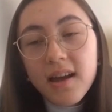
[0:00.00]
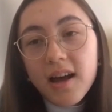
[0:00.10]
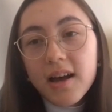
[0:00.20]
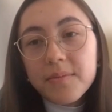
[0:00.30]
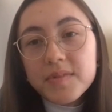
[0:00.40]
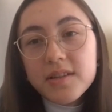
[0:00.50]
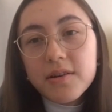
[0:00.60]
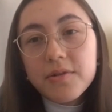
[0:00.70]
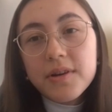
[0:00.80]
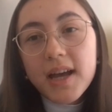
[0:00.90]
Um,
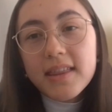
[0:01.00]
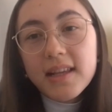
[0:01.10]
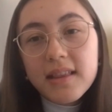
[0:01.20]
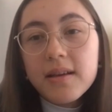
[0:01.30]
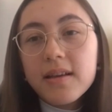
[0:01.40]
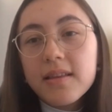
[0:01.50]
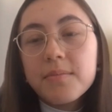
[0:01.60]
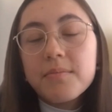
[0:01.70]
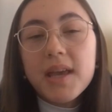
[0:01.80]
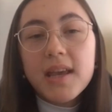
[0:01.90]
so I think the
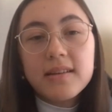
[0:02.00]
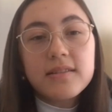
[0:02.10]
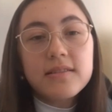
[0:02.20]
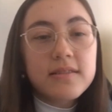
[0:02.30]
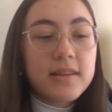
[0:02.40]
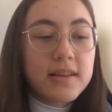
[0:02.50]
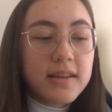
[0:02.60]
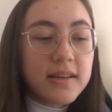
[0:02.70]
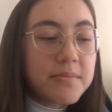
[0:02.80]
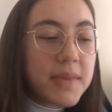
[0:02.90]
the main
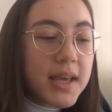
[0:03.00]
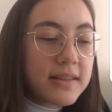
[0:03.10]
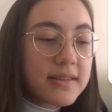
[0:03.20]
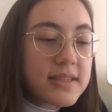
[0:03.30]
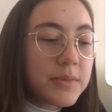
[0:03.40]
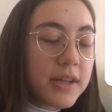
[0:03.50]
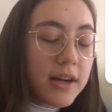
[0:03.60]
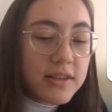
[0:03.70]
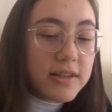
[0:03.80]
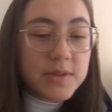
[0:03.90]
the main
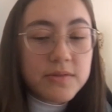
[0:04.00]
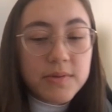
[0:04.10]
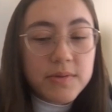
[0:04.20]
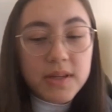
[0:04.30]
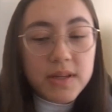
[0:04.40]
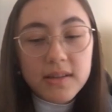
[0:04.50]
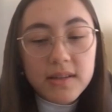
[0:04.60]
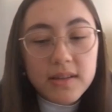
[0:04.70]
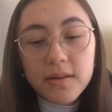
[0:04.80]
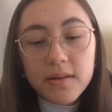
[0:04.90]
similarities between
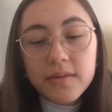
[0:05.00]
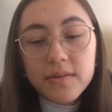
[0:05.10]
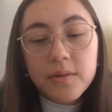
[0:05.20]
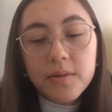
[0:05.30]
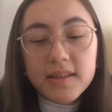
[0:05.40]
the our biggest groups,